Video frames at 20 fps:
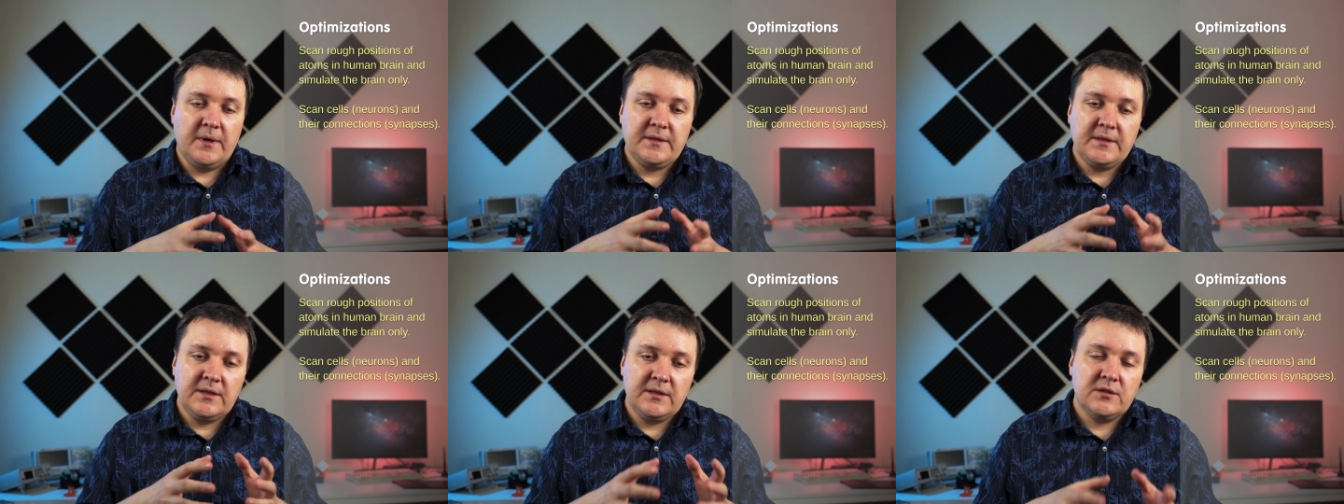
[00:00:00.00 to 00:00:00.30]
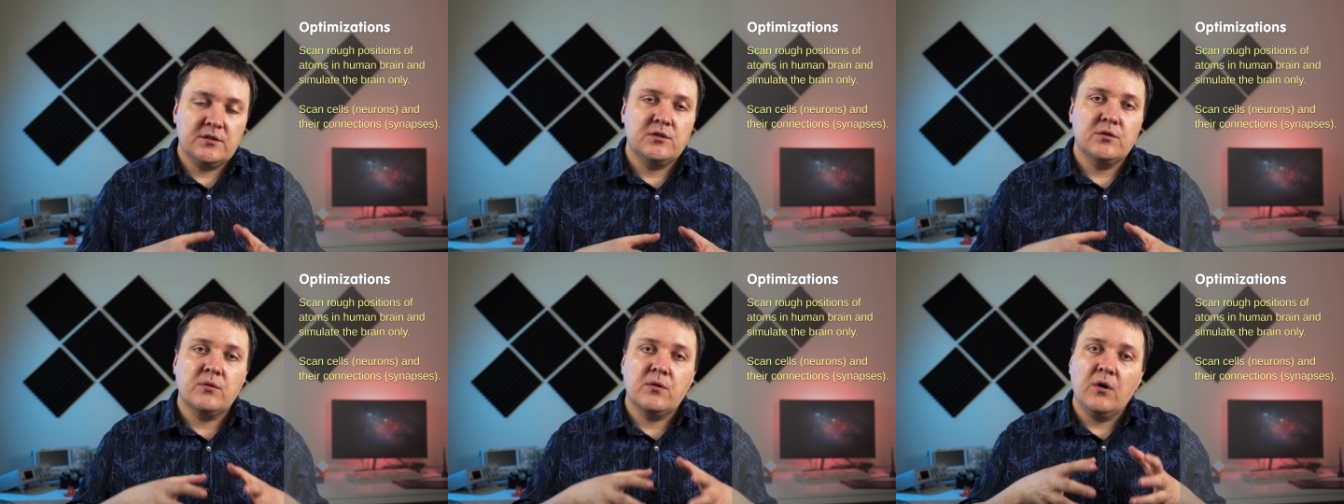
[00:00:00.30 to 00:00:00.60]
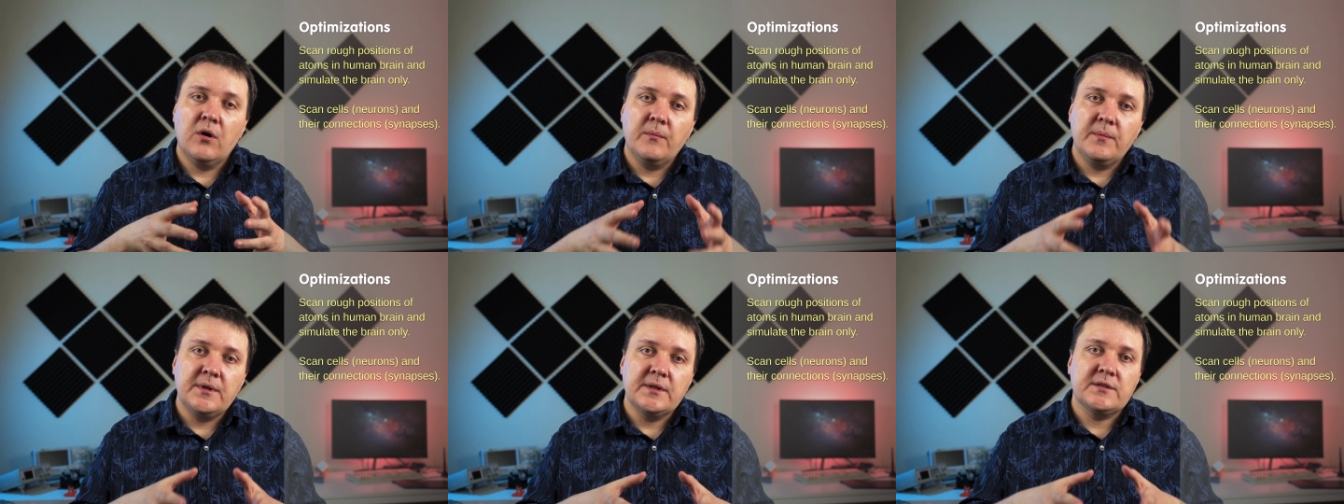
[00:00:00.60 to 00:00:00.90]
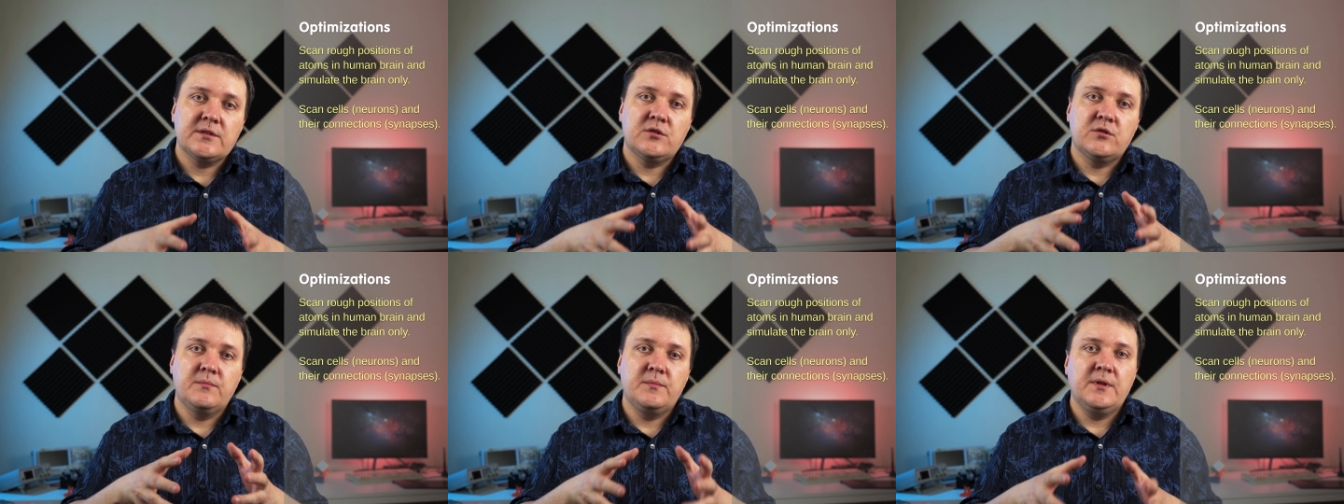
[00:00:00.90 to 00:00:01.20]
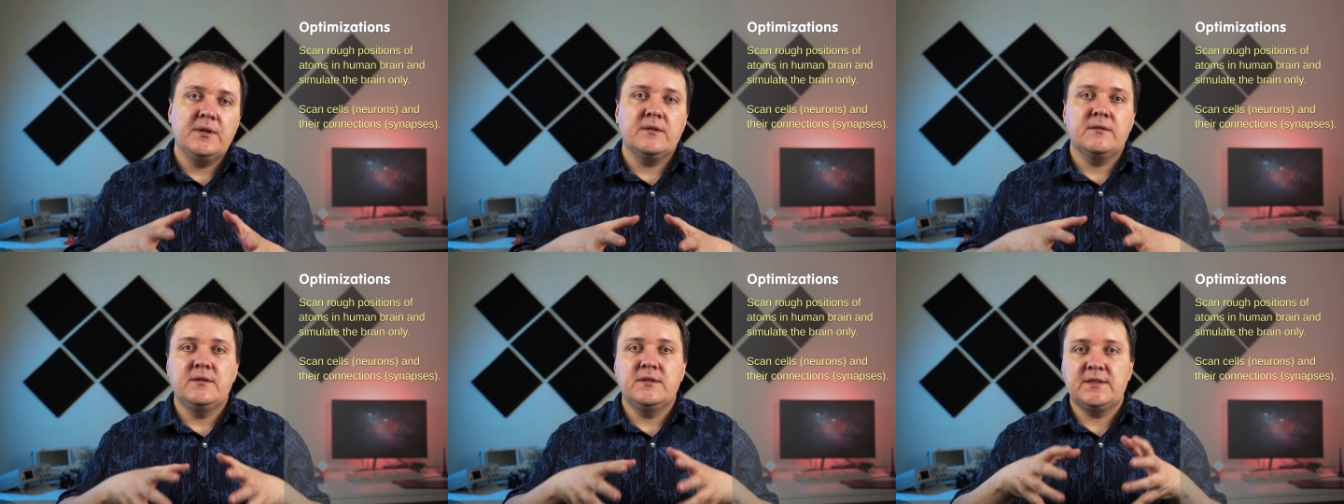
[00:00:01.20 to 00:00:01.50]
But it's too complex to
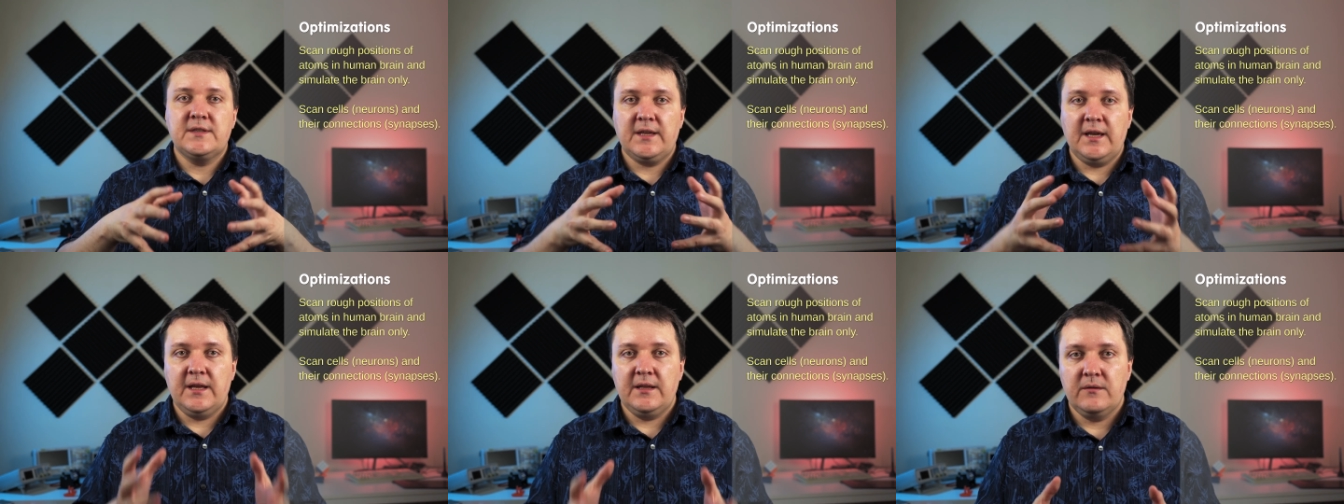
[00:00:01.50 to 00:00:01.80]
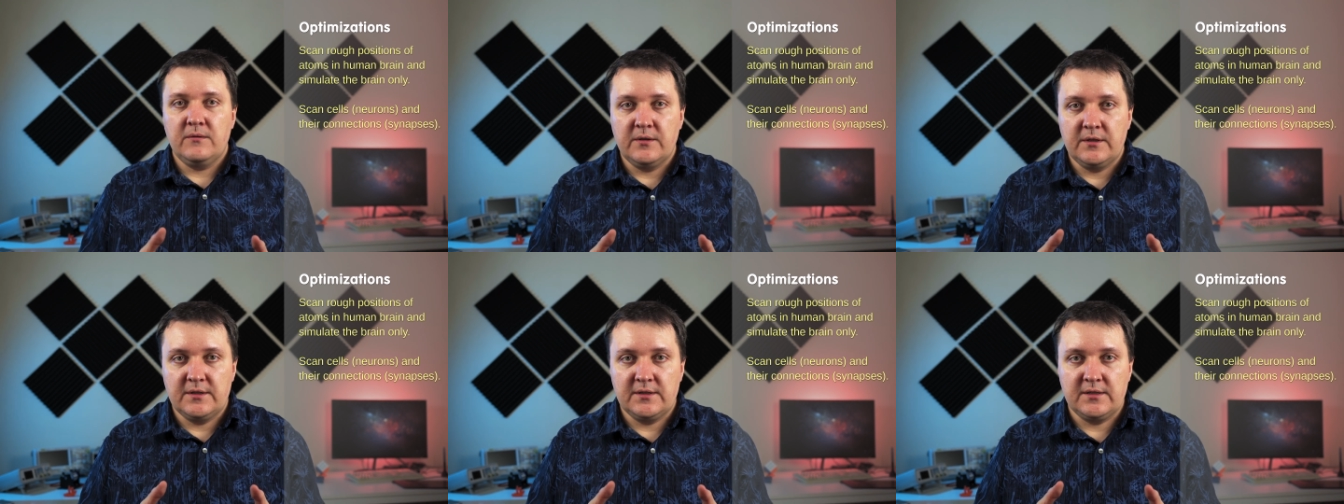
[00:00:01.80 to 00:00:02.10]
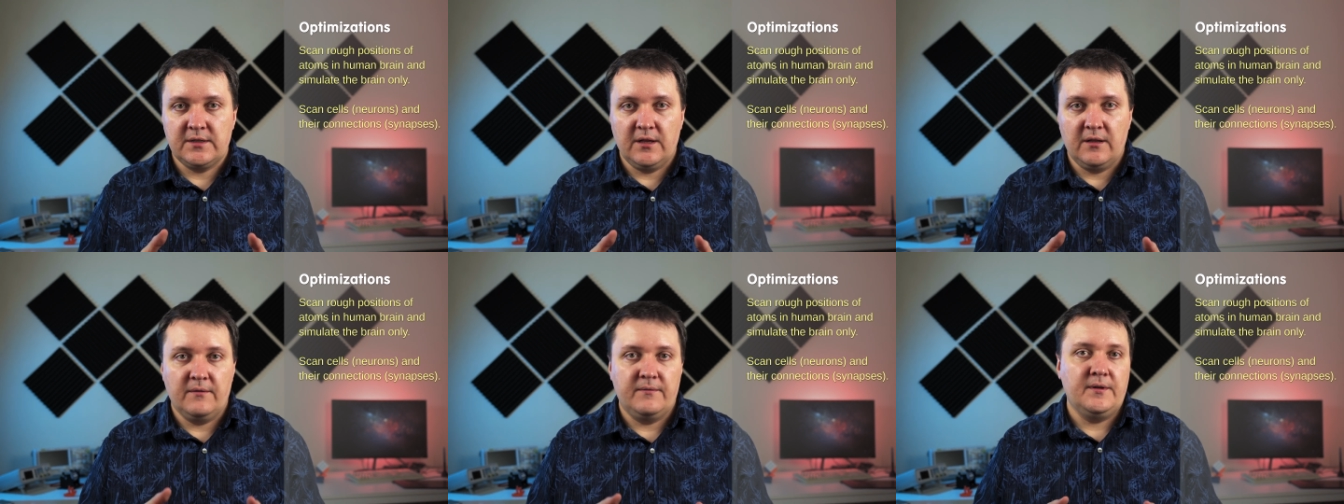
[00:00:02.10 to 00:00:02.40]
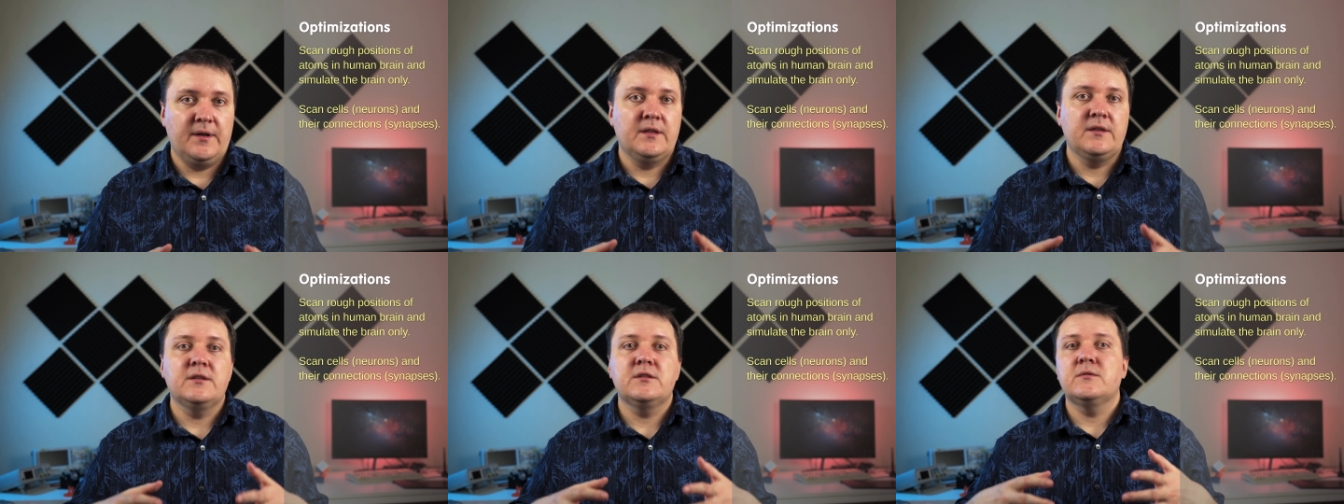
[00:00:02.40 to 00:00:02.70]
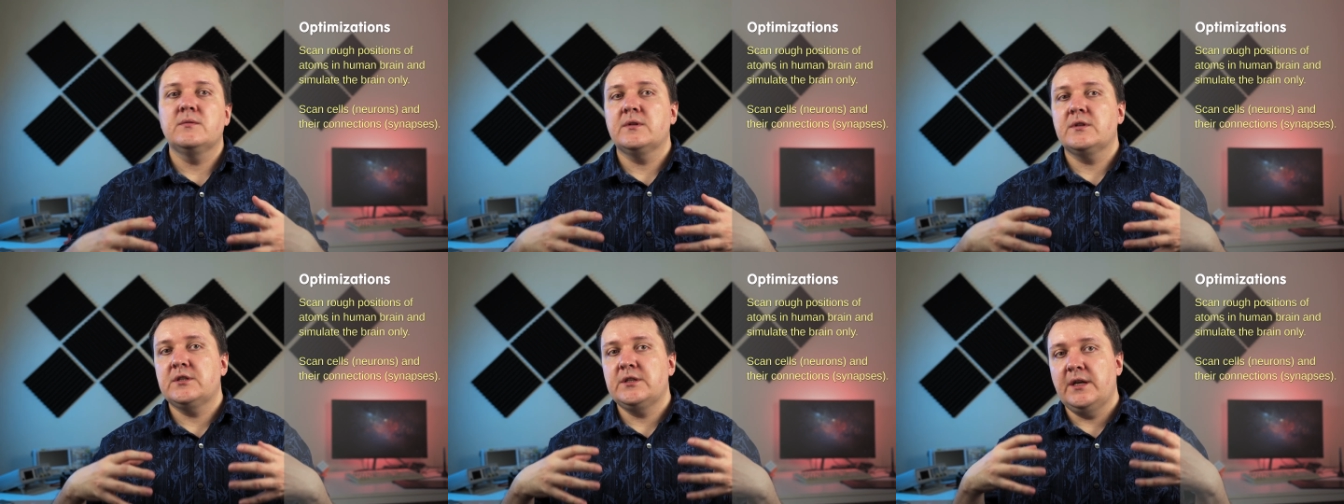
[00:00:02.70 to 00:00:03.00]
build the scanner itself and
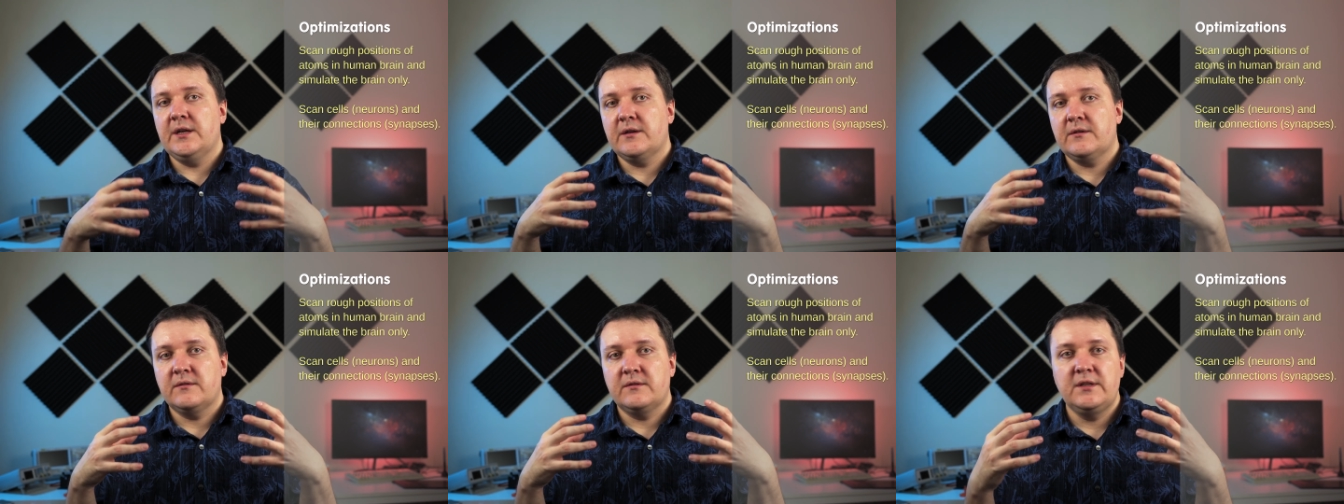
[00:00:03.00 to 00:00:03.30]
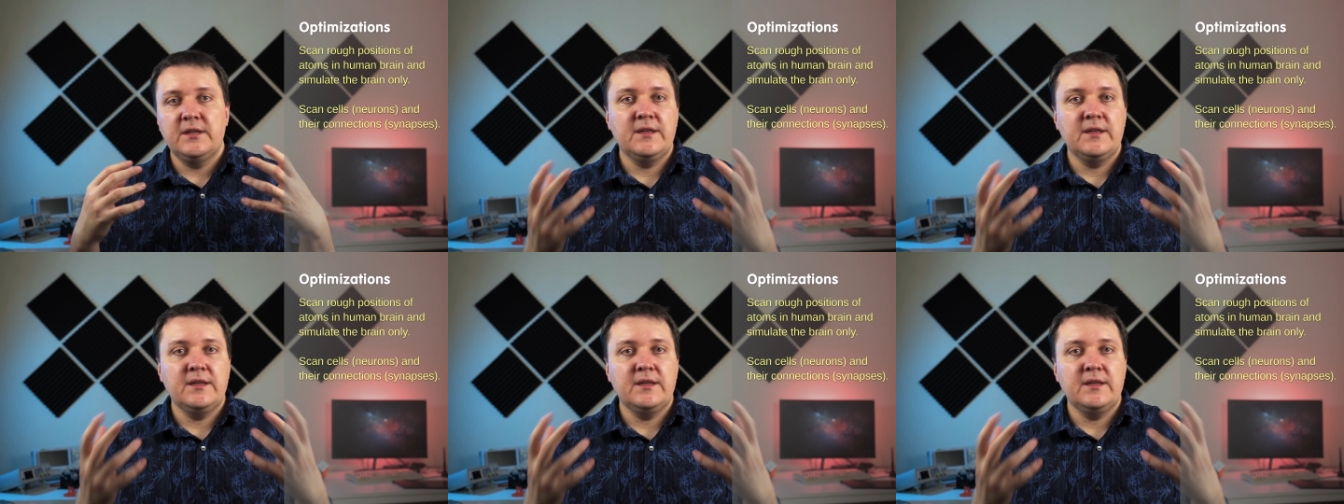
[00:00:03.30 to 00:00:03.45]
it will take